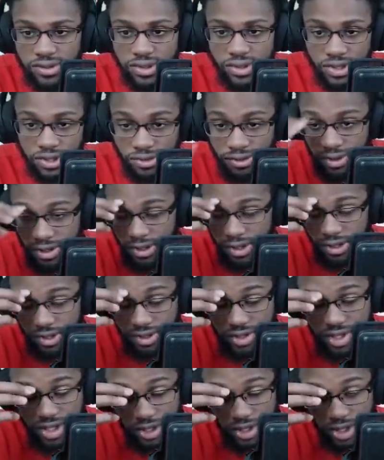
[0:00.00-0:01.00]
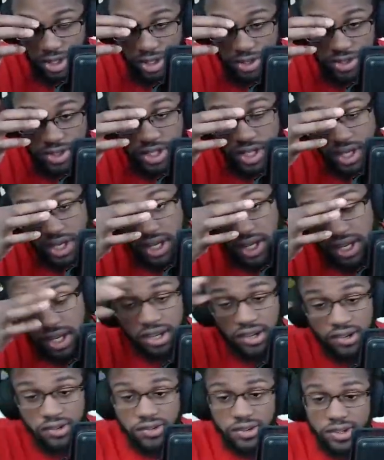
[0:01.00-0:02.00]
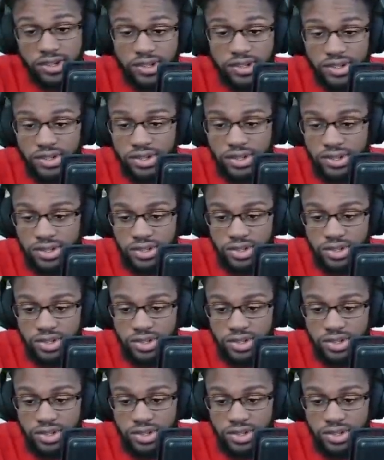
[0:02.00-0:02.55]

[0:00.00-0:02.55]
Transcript: if you're in solos, and if you're in duos and